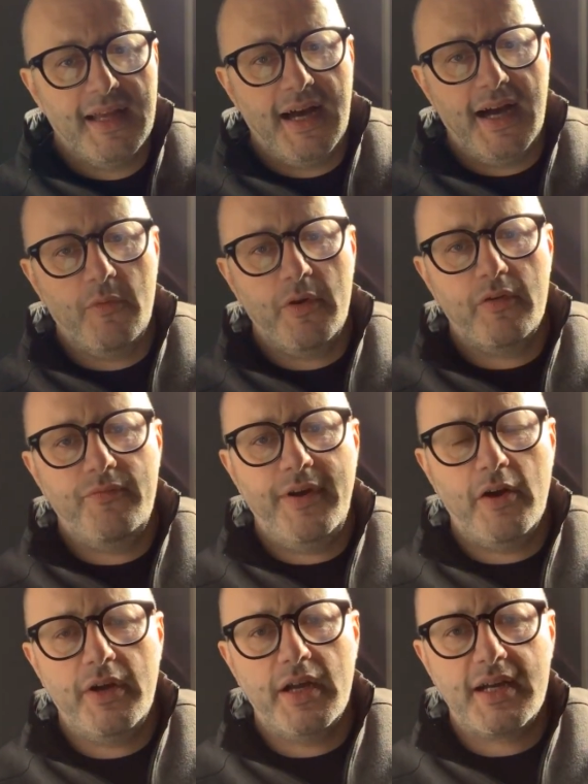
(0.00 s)
We're
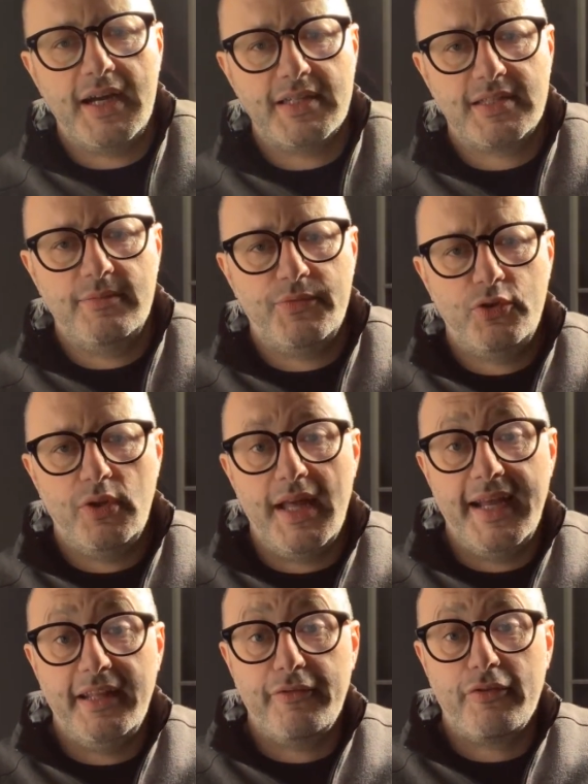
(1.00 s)
very accustomed to
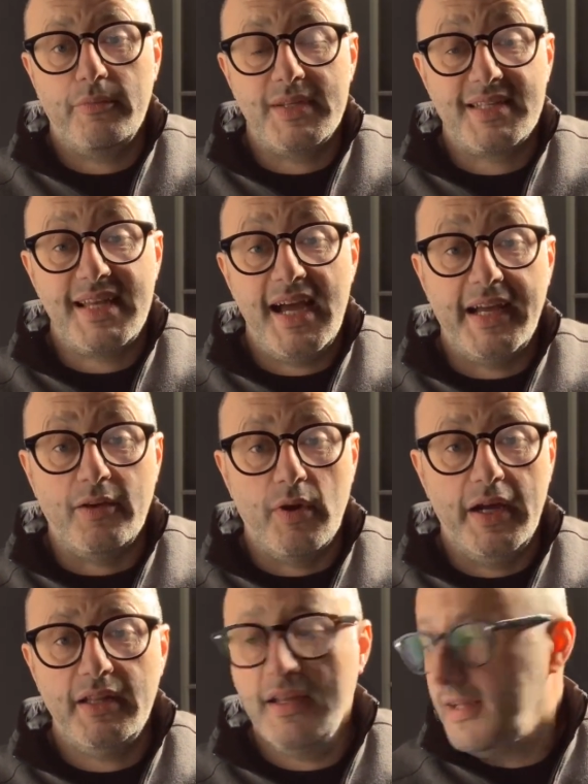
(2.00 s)
lighting from the side,
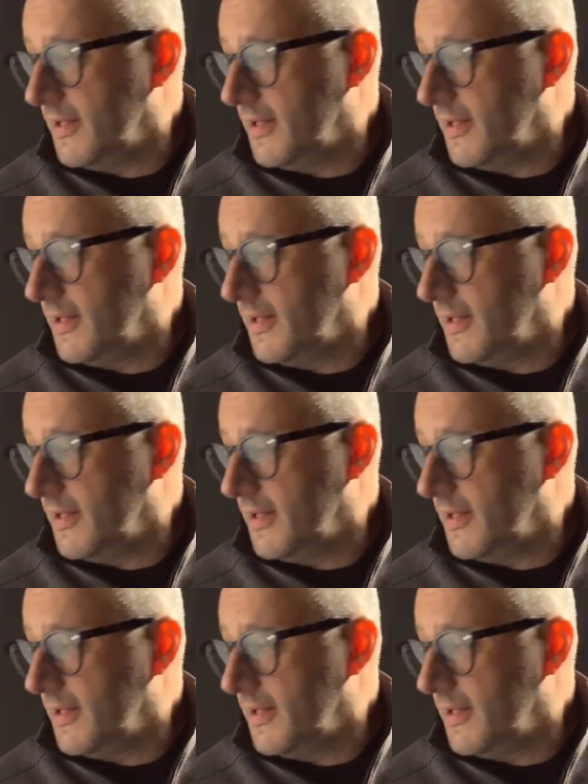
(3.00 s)
right?